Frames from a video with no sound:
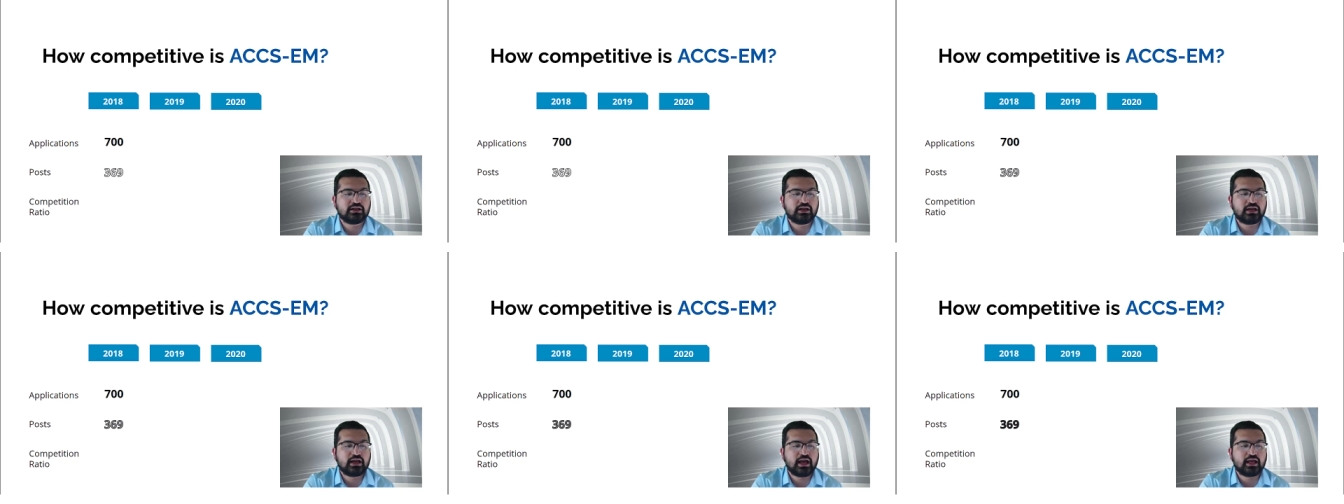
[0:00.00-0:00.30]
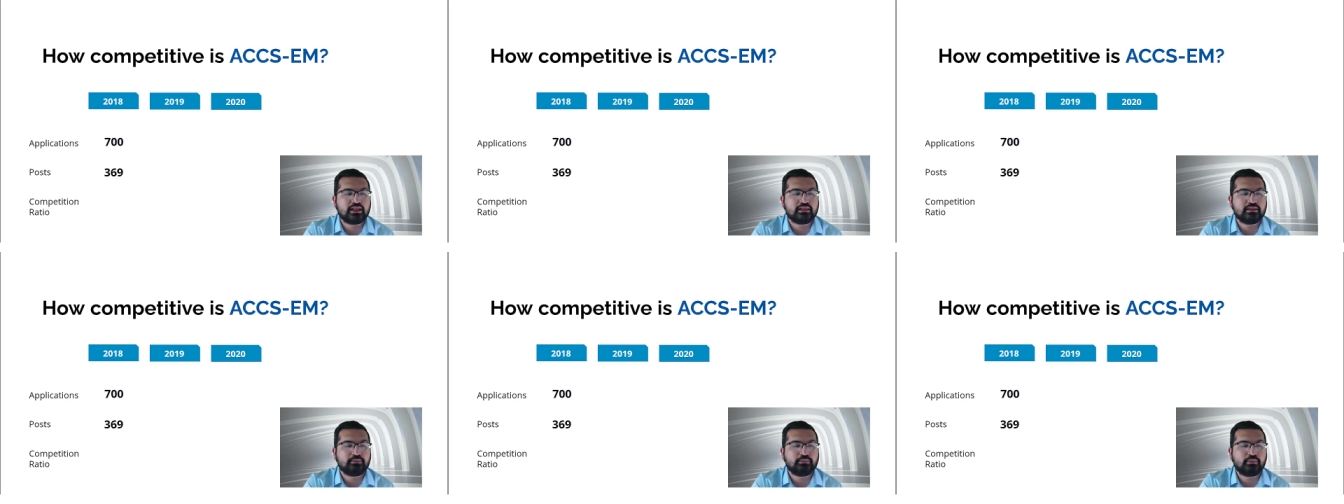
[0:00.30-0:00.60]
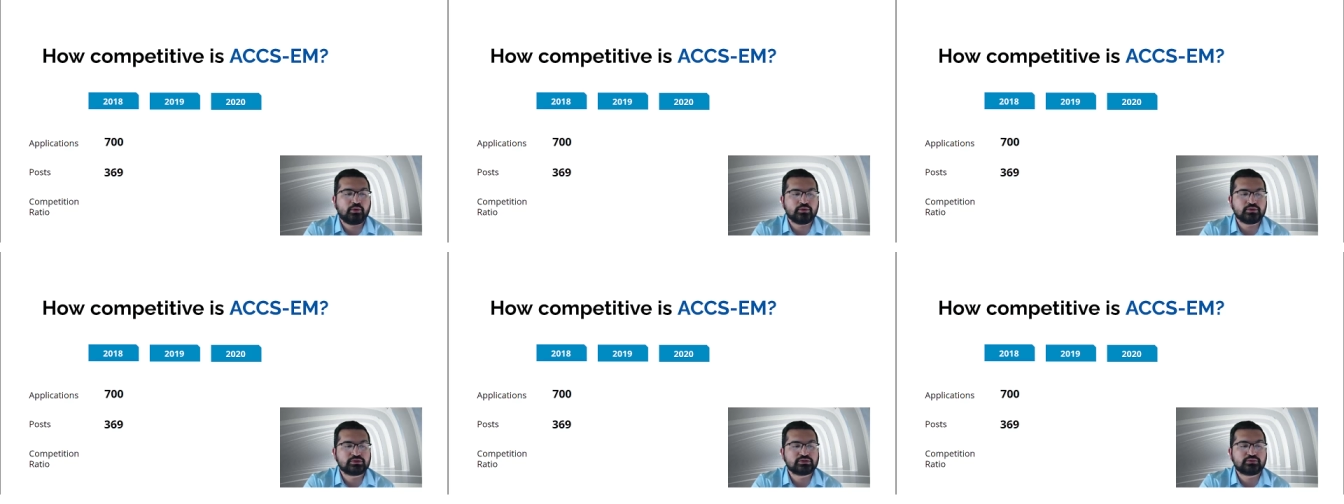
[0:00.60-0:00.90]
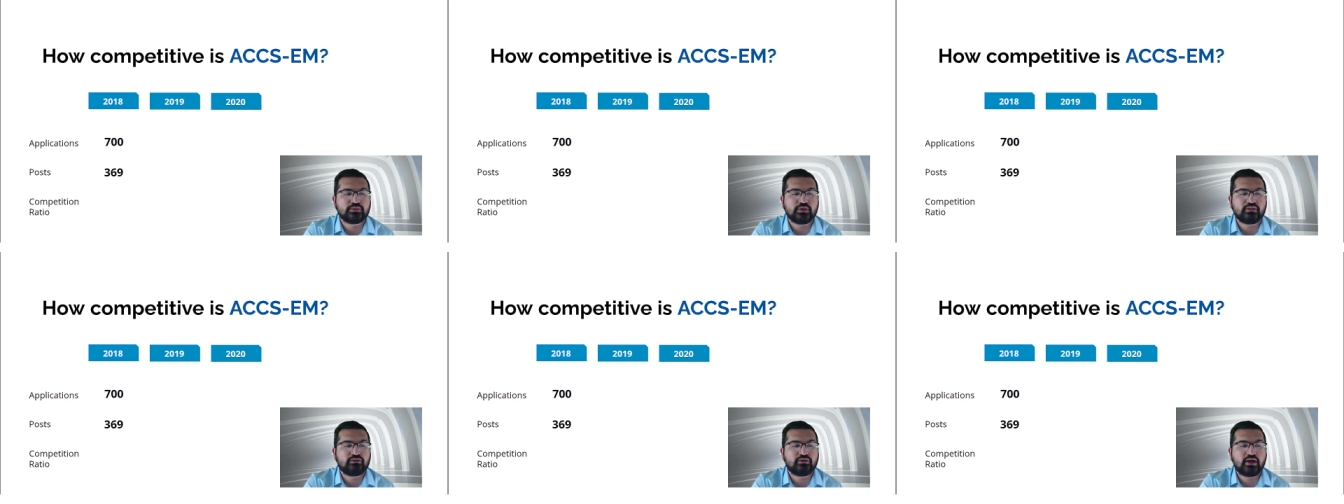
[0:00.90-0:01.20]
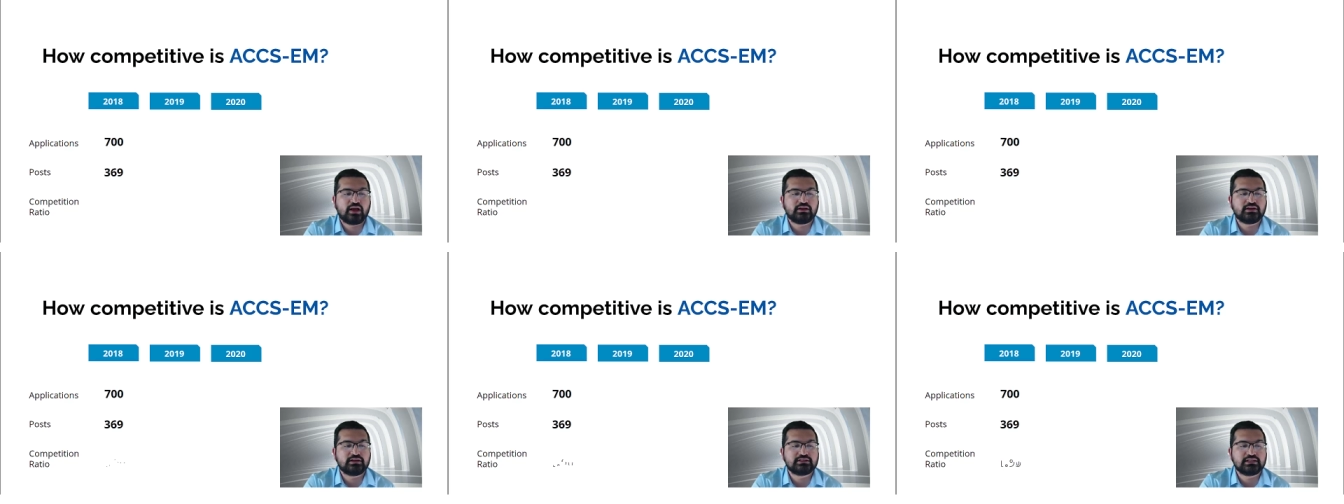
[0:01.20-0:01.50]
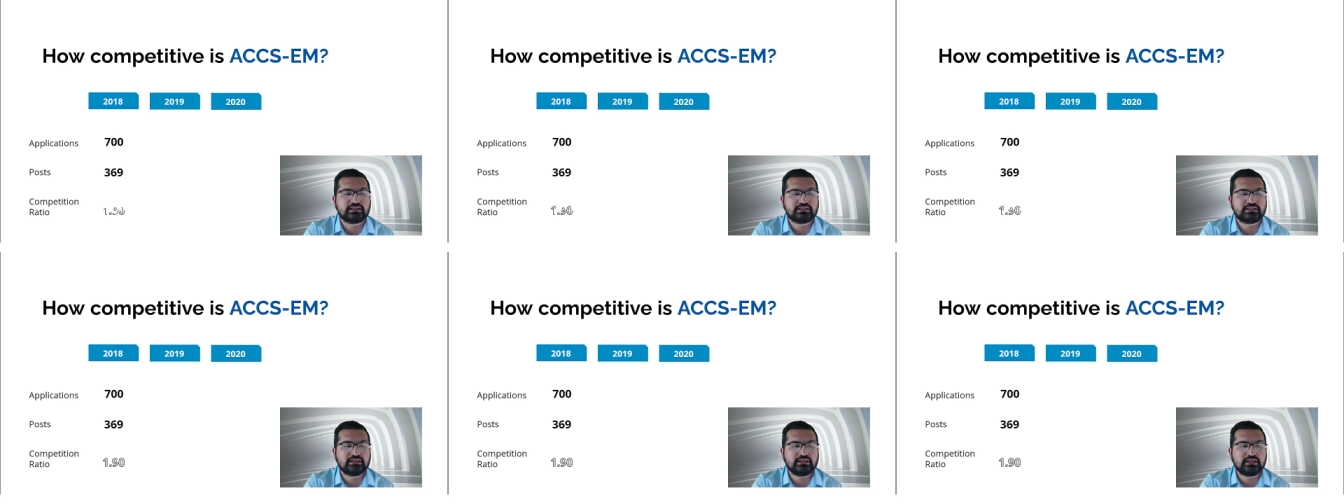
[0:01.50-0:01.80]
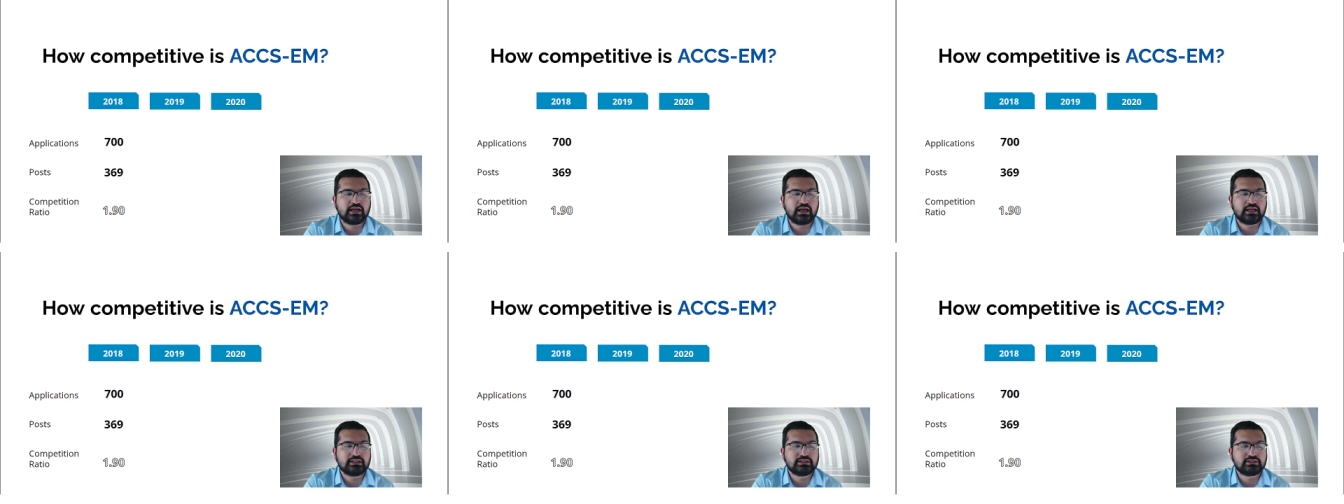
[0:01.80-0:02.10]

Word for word: and the posts were 369.